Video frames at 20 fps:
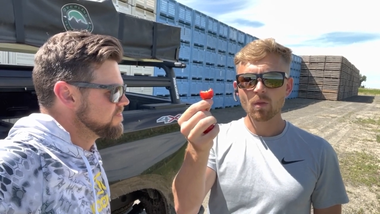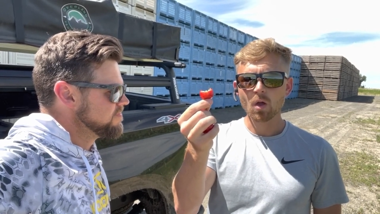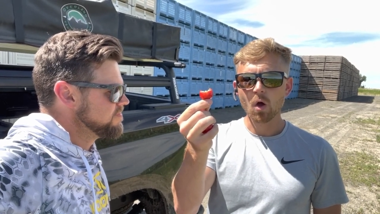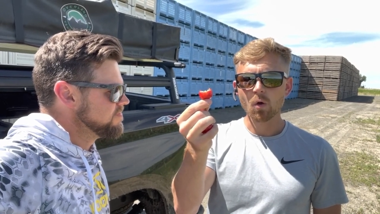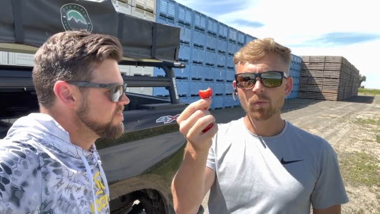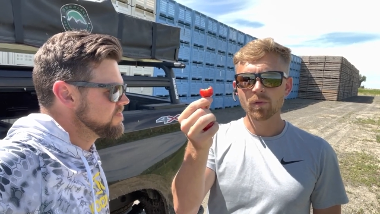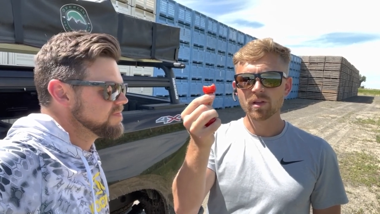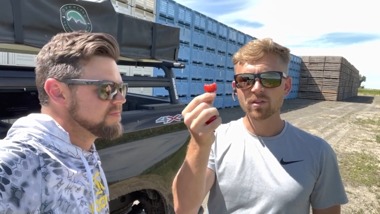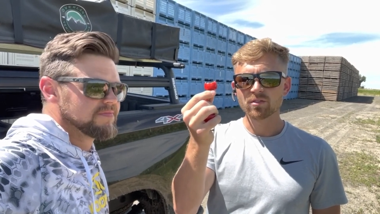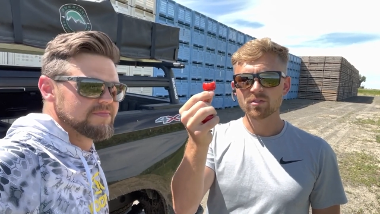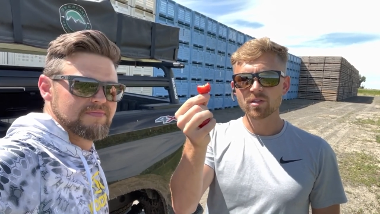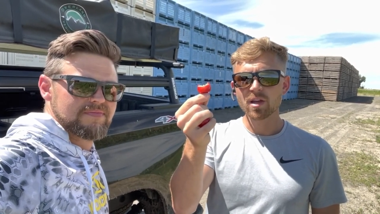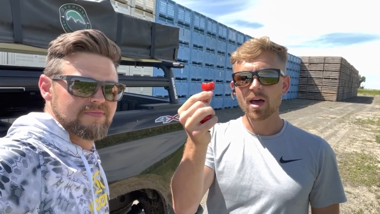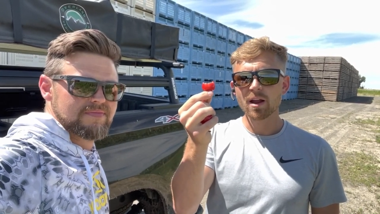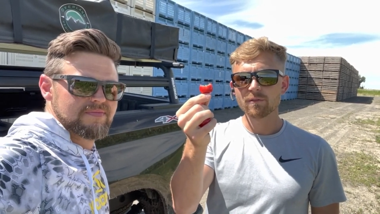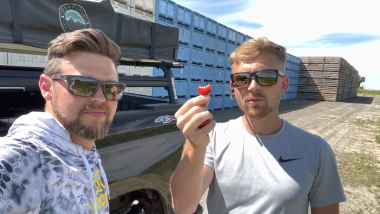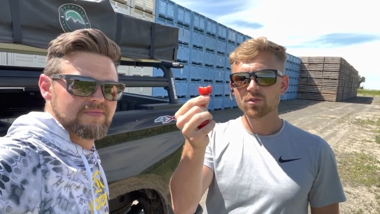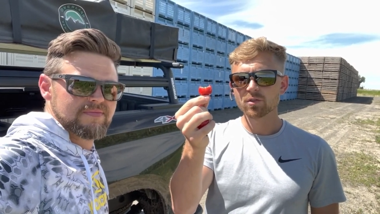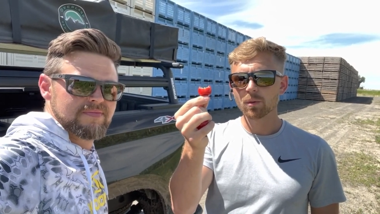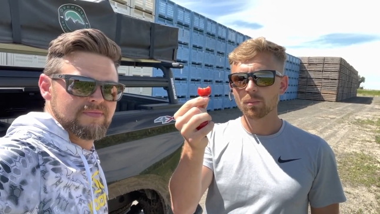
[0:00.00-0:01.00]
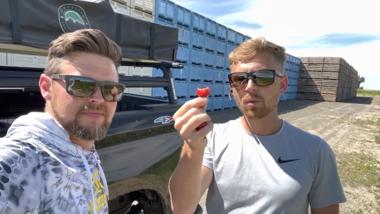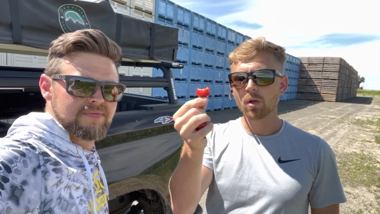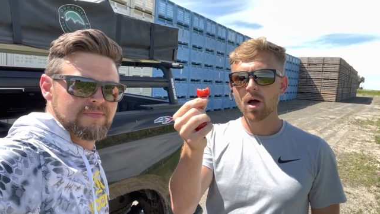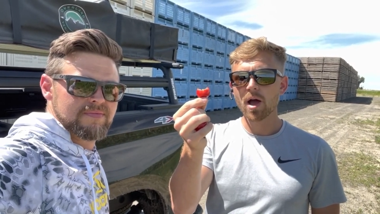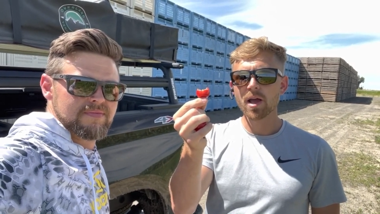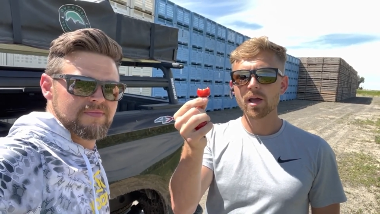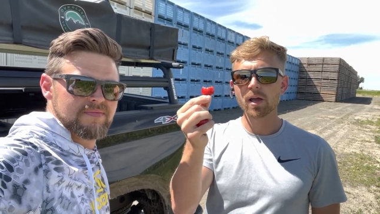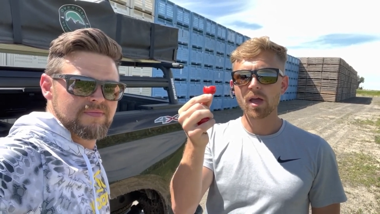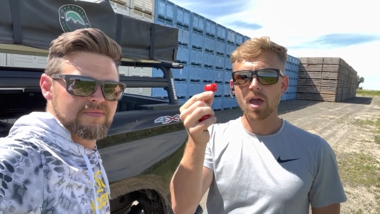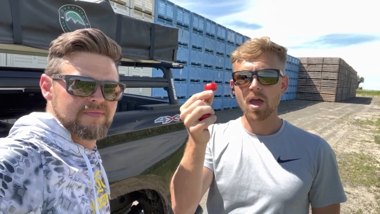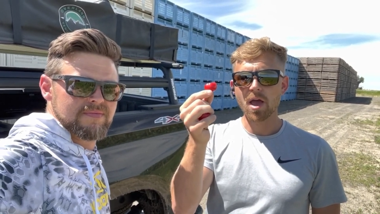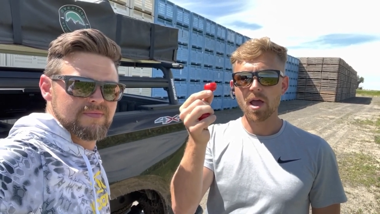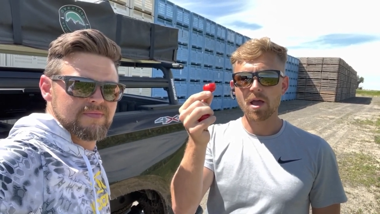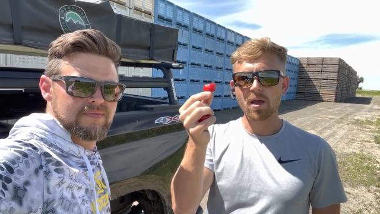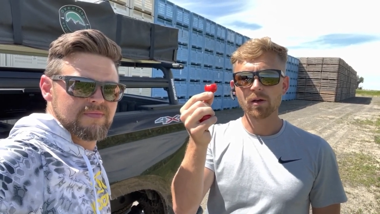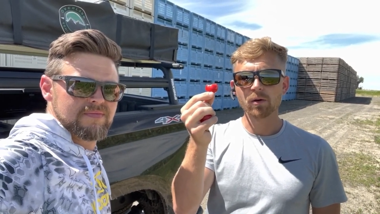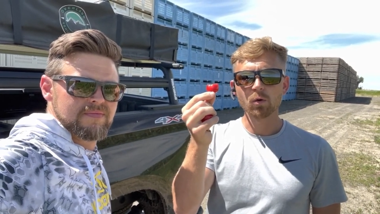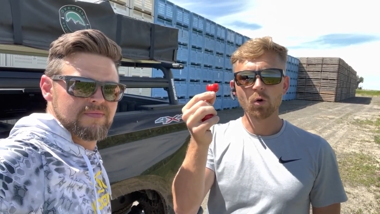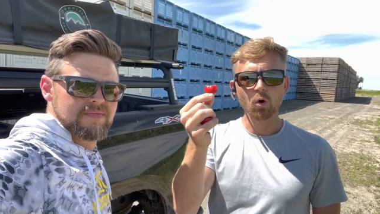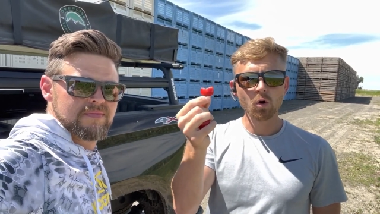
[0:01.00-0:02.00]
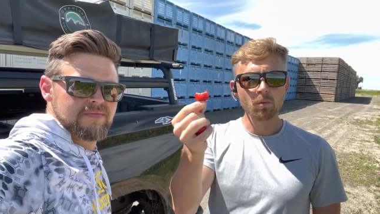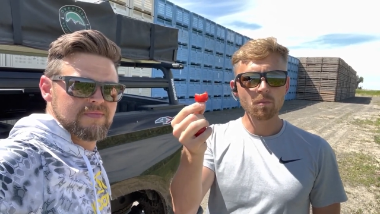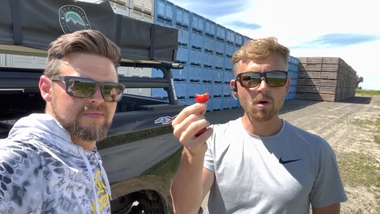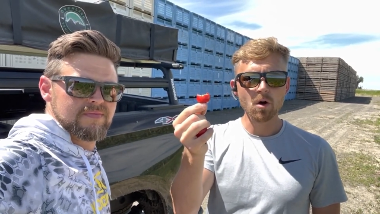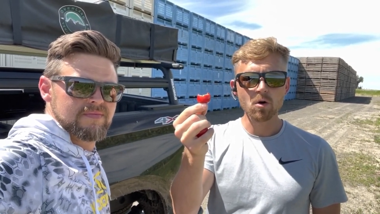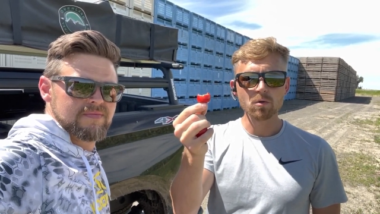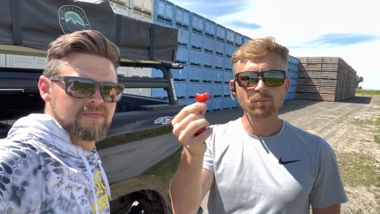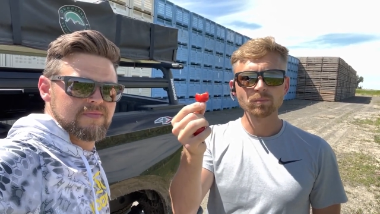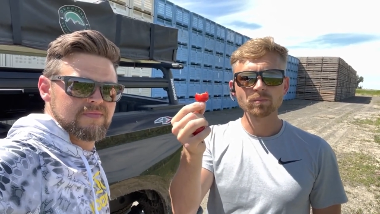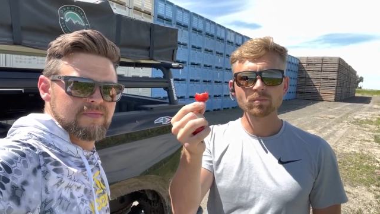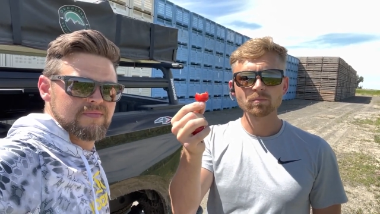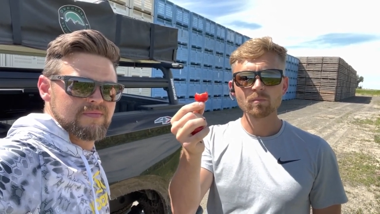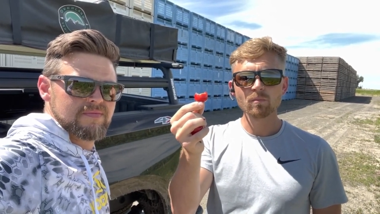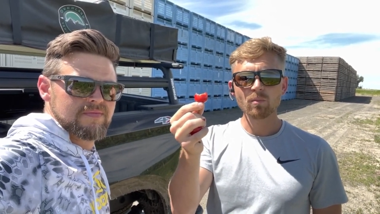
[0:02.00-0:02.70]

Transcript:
Speaker 1: only instead of applying a hormone